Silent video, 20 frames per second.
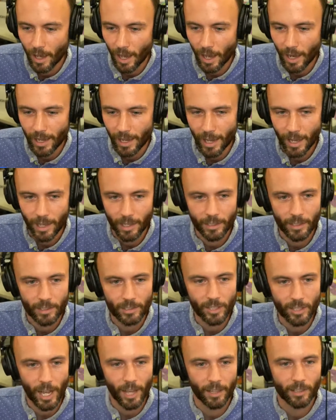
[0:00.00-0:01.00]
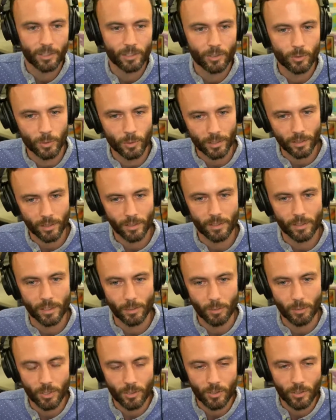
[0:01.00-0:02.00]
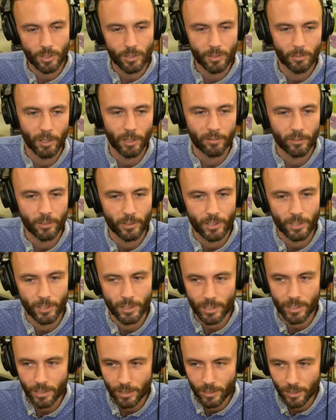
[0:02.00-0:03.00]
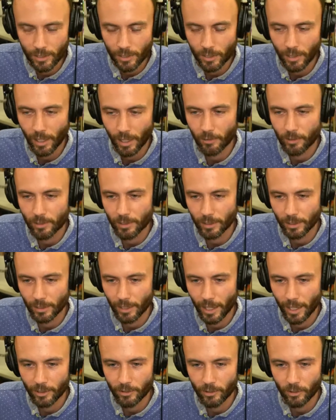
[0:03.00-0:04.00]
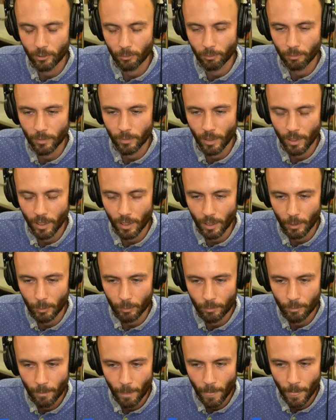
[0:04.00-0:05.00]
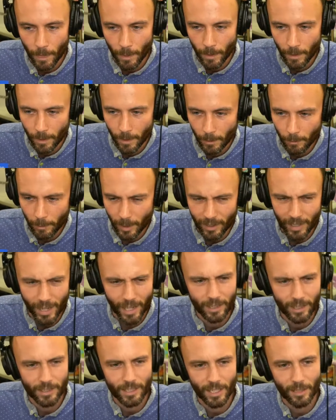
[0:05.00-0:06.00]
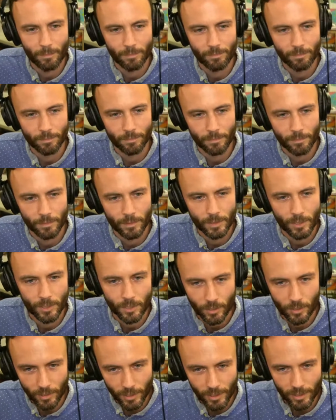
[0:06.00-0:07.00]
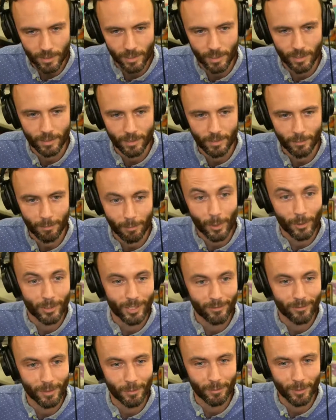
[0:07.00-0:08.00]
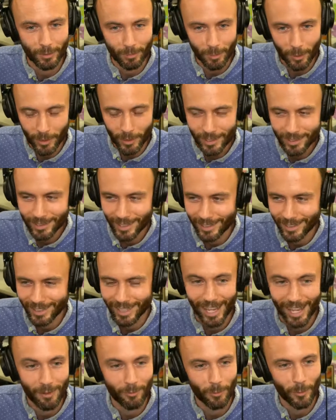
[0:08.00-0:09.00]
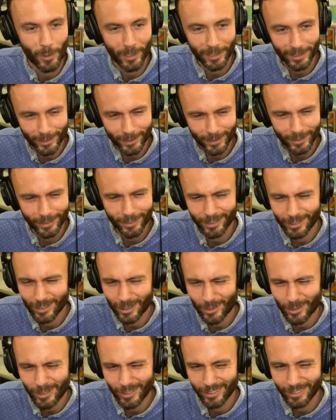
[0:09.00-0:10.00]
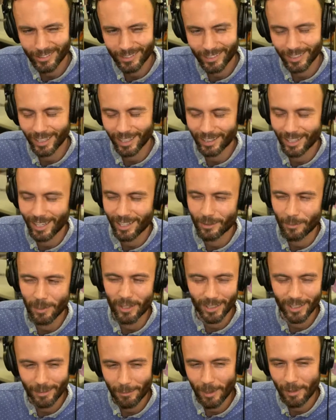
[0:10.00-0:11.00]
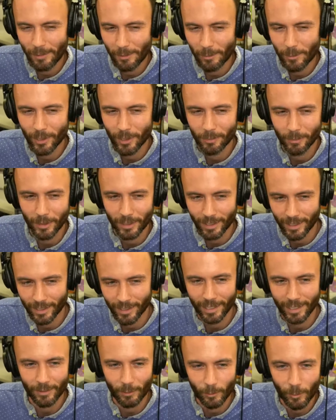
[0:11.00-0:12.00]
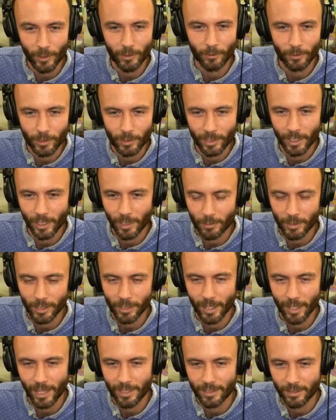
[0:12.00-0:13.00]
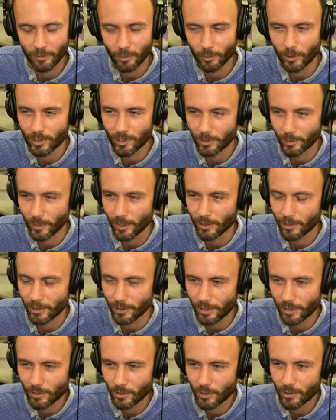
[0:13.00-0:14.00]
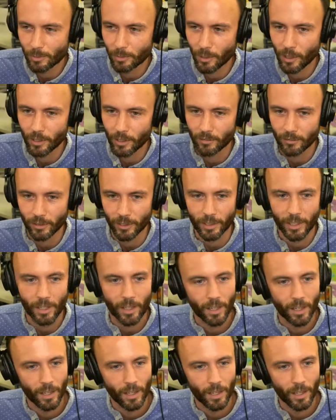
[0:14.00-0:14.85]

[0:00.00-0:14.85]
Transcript: I had a challenge with some students my first year teaching. I was in a classroom, about 9 or 10 students, and most of them were boys. I think I had one girl or two girls in that classroom. I think maybe one, but then like one would come to class every once in a while. So this was part of a